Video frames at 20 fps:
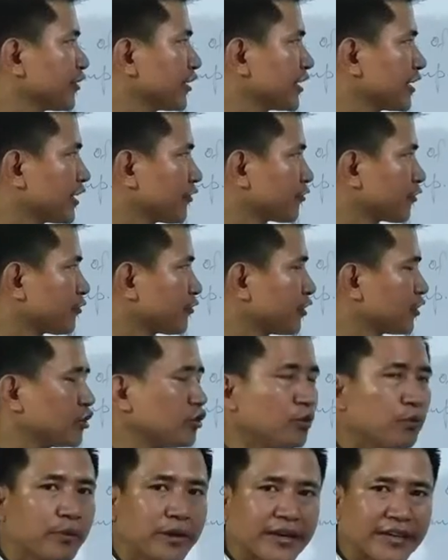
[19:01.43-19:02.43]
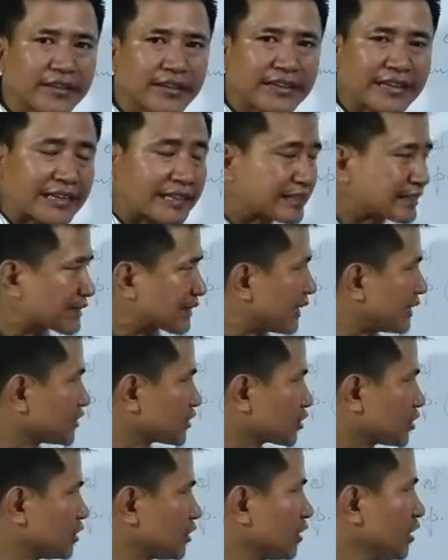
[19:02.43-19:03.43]
area from the numerator gets
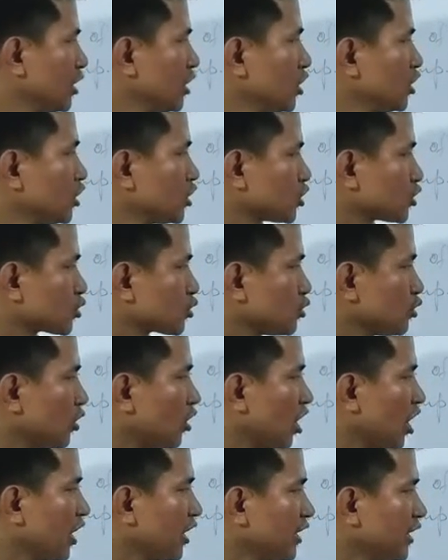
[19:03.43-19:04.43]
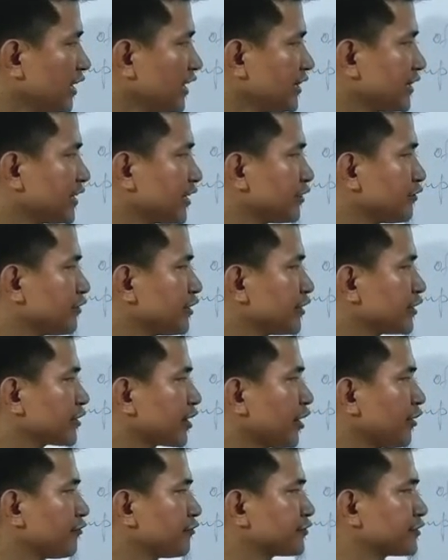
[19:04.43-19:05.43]
cancelled. So only the unit
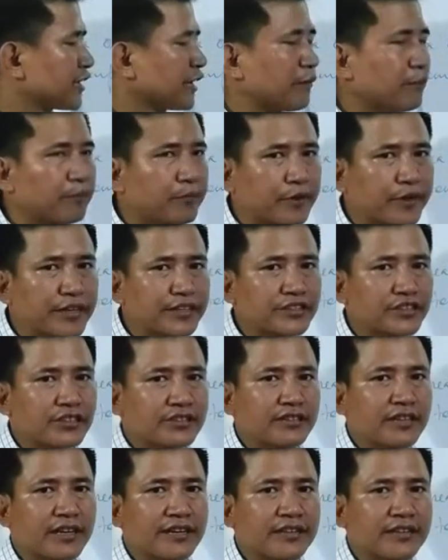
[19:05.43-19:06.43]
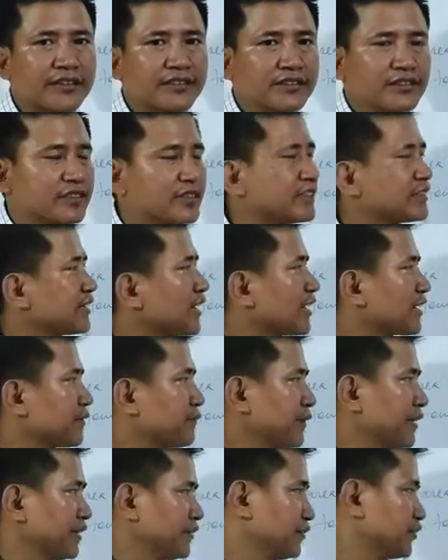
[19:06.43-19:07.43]
of temperature, that is theta,
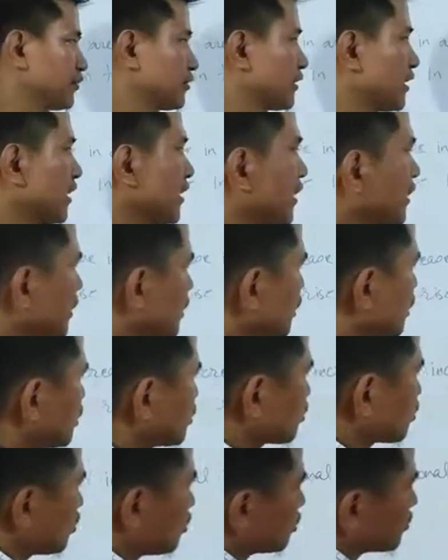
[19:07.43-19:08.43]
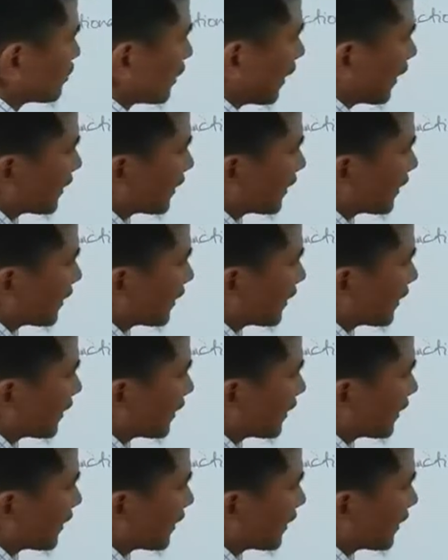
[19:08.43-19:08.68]
remains. Okay, so the